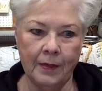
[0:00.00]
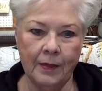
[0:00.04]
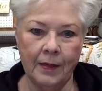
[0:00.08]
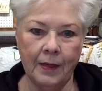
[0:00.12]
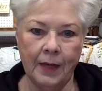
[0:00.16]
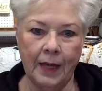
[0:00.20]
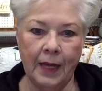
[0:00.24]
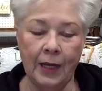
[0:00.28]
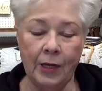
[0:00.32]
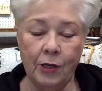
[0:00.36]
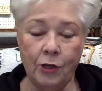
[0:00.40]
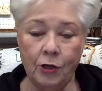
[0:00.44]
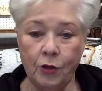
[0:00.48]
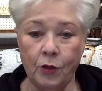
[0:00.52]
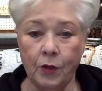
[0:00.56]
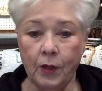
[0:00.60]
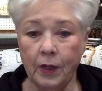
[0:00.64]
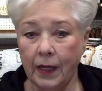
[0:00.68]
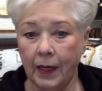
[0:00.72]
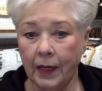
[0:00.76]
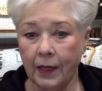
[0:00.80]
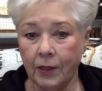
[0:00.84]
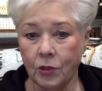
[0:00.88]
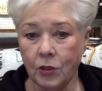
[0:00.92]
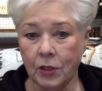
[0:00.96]
And you can
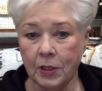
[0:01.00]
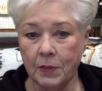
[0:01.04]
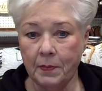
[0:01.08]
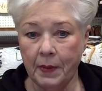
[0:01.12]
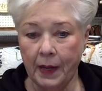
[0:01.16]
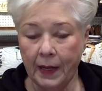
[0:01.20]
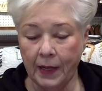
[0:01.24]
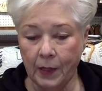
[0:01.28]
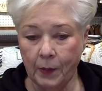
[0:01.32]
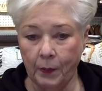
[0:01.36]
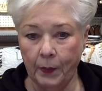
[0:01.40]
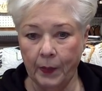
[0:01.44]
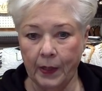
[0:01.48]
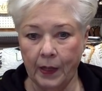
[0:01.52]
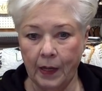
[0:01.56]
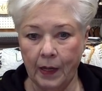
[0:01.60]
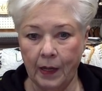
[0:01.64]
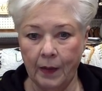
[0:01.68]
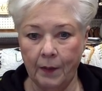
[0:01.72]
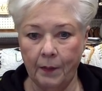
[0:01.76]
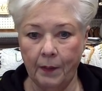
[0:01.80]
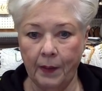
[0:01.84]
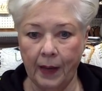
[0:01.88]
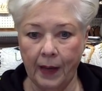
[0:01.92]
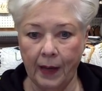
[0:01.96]
actually make a
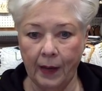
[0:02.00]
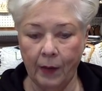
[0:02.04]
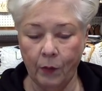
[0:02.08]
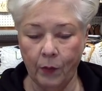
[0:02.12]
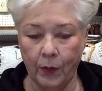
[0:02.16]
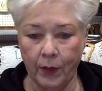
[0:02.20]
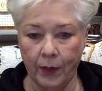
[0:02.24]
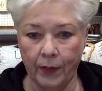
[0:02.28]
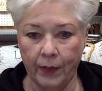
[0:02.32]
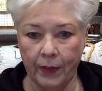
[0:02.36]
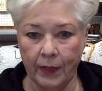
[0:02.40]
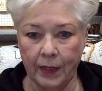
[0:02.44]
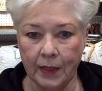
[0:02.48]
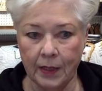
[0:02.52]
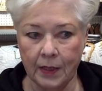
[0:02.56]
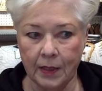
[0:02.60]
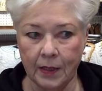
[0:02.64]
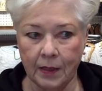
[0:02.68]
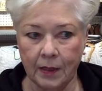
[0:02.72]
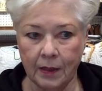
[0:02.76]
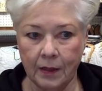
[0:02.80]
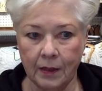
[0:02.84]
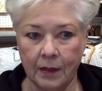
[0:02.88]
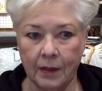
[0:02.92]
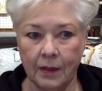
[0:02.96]
pecan pie with it.
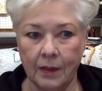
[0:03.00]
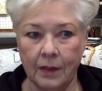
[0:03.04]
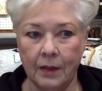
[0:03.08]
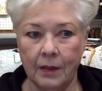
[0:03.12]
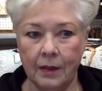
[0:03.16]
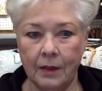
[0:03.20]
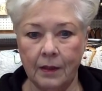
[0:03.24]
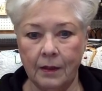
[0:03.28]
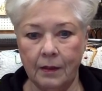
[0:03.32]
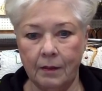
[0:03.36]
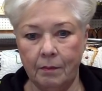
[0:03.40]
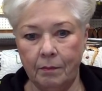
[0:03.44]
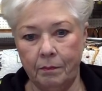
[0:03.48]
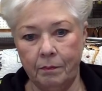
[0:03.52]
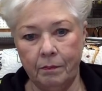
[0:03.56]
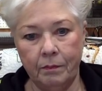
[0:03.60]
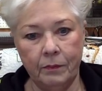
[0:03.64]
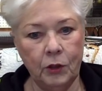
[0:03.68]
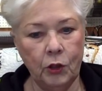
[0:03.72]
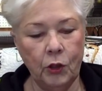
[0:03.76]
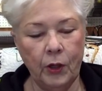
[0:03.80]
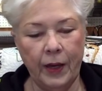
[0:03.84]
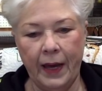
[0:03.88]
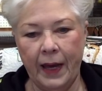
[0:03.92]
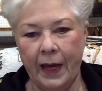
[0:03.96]

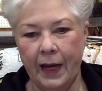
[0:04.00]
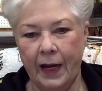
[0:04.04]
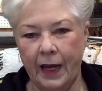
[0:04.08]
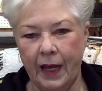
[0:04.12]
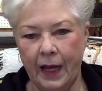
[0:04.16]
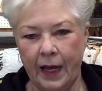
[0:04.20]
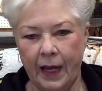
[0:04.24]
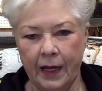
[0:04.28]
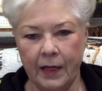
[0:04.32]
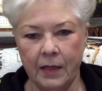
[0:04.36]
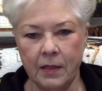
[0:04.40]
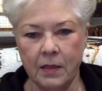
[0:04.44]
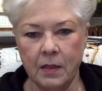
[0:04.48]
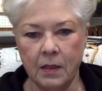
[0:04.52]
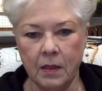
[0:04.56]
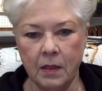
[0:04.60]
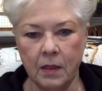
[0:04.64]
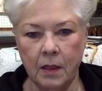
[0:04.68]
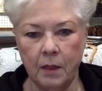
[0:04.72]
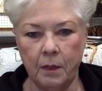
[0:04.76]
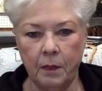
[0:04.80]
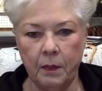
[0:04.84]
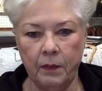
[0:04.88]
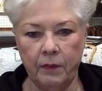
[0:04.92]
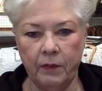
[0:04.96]
You add eggs and a
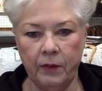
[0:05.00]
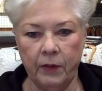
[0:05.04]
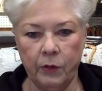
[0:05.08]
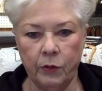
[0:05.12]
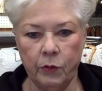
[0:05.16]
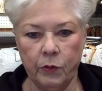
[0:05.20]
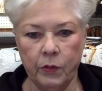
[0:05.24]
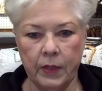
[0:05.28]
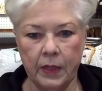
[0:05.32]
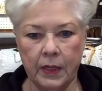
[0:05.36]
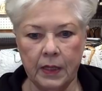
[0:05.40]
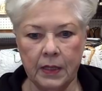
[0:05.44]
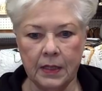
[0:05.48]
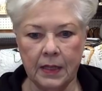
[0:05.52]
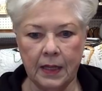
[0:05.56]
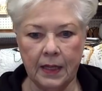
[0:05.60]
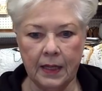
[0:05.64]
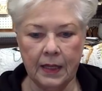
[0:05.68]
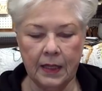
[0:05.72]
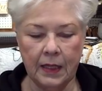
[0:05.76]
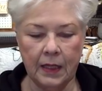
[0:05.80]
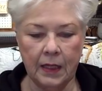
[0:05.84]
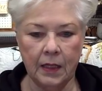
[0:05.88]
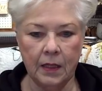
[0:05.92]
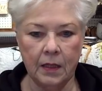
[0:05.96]
couple of other things, I
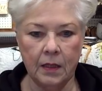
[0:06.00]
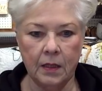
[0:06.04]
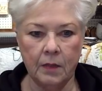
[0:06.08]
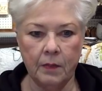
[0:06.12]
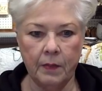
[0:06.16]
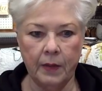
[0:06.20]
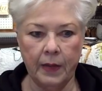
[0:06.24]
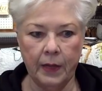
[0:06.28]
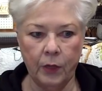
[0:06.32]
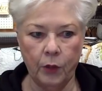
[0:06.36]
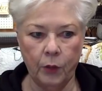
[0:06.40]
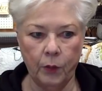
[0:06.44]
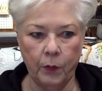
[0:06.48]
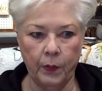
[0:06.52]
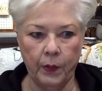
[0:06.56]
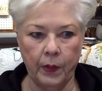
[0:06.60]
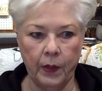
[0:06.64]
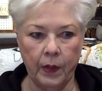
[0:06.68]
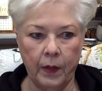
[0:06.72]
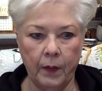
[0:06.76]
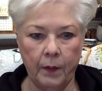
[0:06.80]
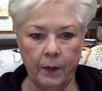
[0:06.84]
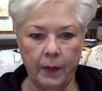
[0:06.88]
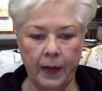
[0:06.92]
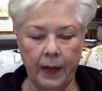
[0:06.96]
think, to make your
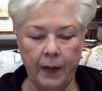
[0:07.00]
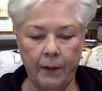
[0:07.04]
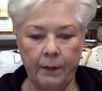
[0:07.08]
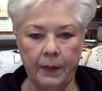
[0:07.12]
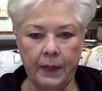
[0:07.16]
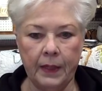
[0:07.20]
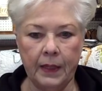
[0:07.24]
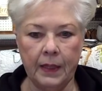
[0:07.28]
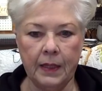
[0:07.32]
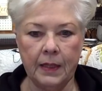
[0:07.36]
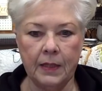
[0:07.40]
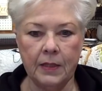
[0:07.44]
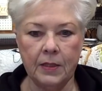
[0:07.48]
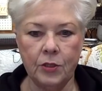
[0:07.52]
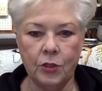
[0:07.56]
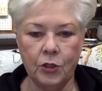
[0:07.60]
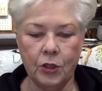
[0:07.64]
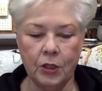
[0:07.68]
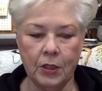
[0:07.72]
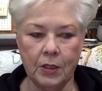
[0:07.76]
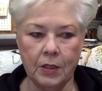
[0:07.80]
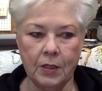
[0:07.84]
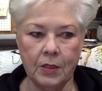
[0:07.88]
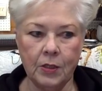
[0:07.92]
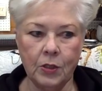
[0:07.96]
pecan pie. But it's
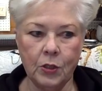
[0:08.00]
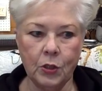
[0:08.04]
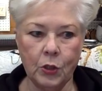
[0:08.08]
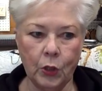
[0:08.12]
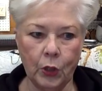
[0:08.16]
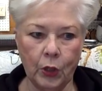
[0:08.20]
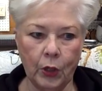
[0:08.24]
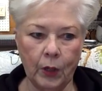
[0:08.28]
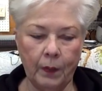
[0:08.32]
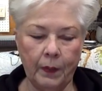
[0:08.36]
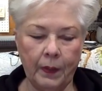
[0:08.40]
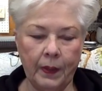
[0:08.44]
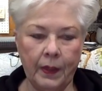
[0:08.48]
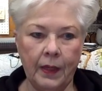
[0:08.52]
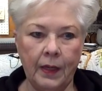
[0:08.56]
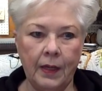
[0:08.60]
just a syrup.